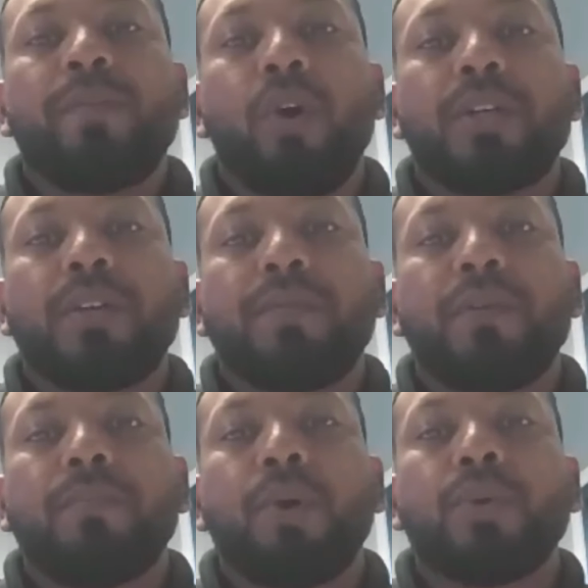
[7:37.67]
got
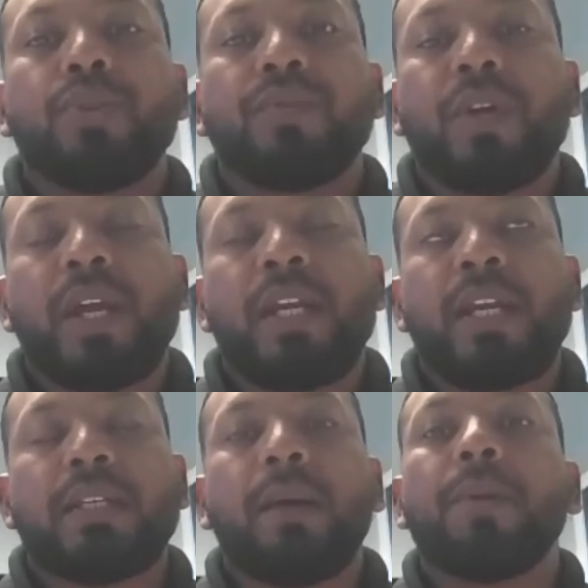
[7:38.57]
different modes of training
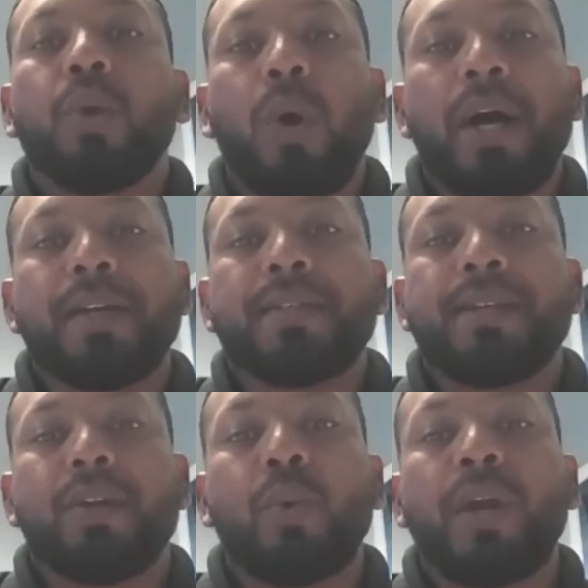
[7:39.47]
at WWISE.
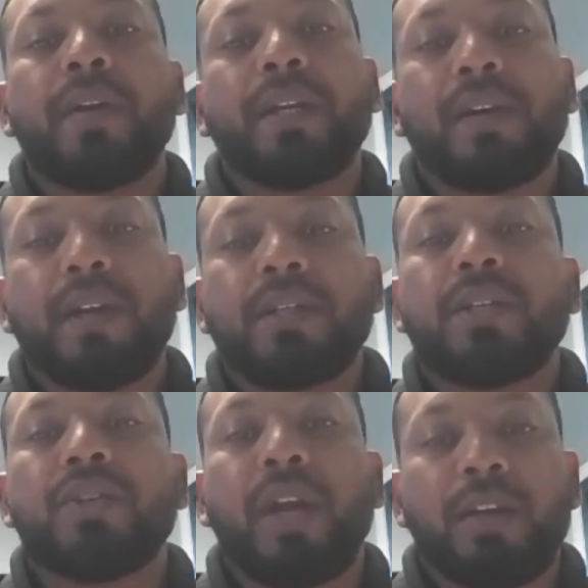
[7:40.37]
We're an
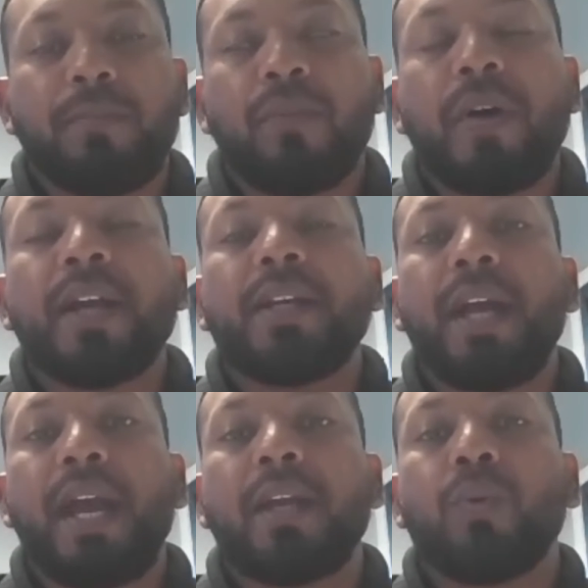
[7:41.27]
accredited training provider,
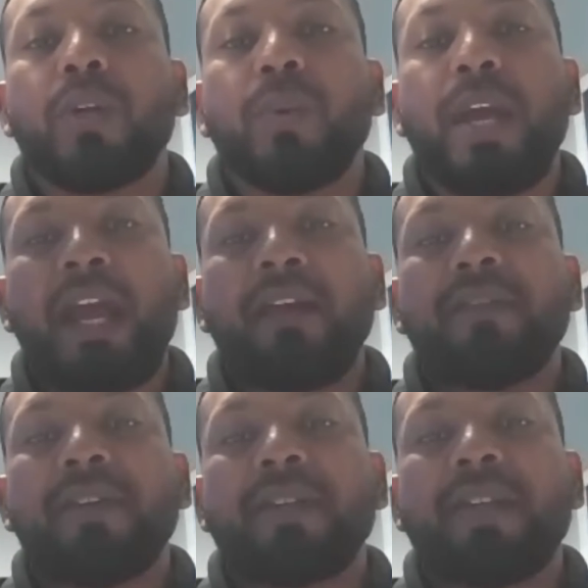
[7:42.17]
and what we have
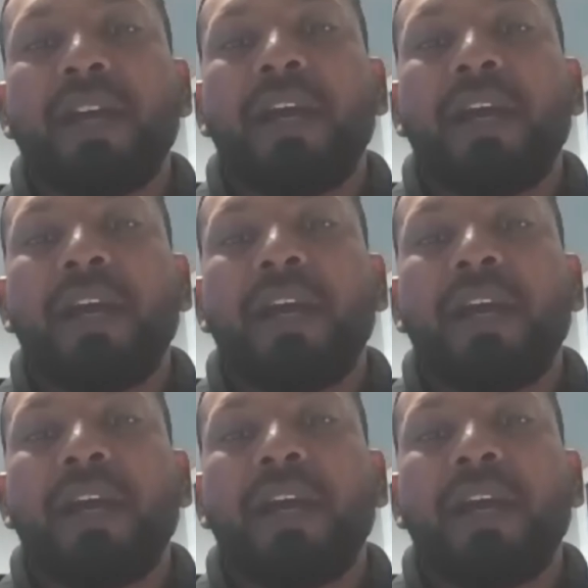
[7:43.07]
is